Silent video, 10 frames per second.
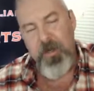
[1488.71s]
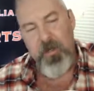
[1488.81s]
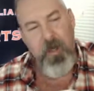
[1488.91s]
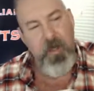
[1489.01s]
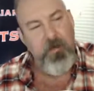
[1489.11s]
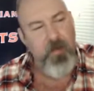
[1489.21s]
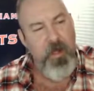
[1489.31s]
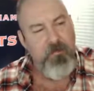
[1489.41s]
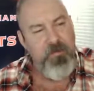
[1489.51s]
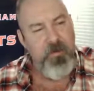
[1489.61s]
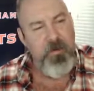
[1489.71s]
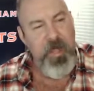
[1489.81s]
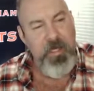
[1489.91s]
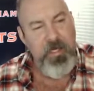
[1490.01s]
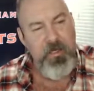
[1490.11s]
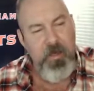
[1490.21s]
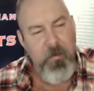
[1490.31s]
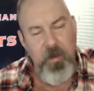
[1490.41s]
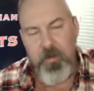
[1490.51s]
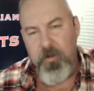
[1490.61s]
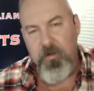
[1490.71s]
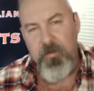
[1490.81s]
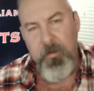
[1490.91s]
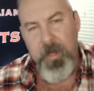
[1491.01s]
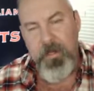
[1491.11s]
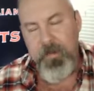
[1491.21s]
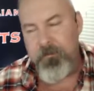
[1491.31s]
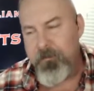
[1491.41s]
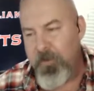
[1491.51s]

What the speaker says: And so I figured I need to come on and do this for Becky,